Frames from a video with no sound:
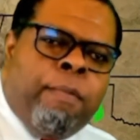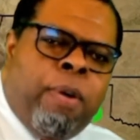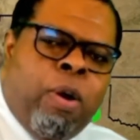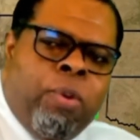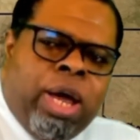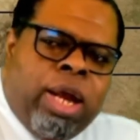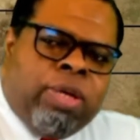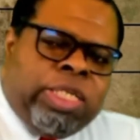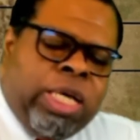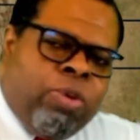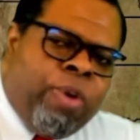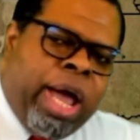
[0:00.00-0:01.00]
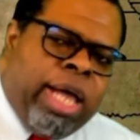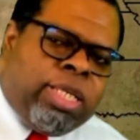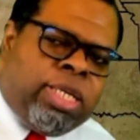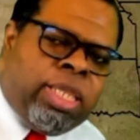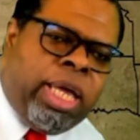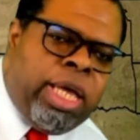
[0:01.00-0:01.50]
but we're going to see rain
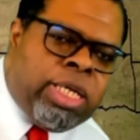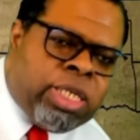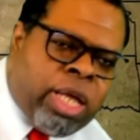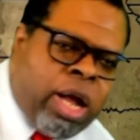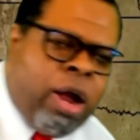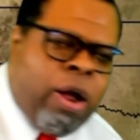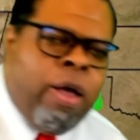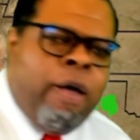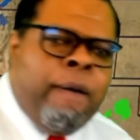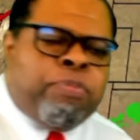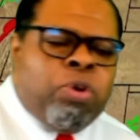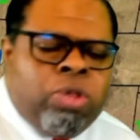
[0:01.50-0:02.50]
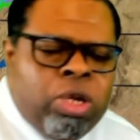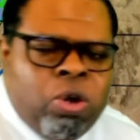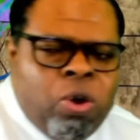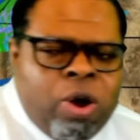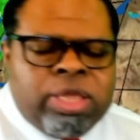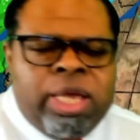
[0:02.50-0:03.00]
to the east there through the
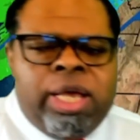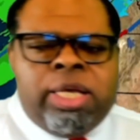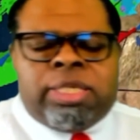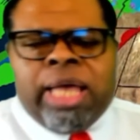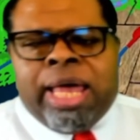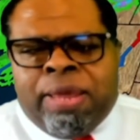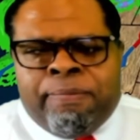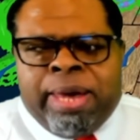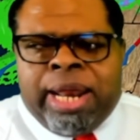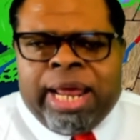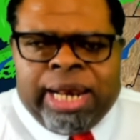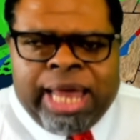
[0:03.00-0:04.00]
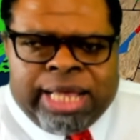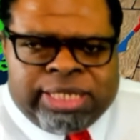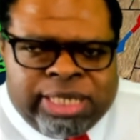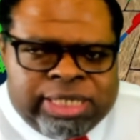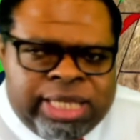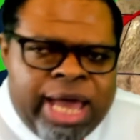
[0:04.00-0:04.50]
northeast and the
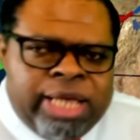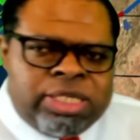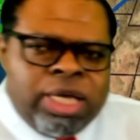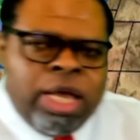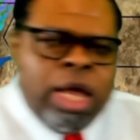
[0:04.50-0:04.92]
mid-Atlantic states.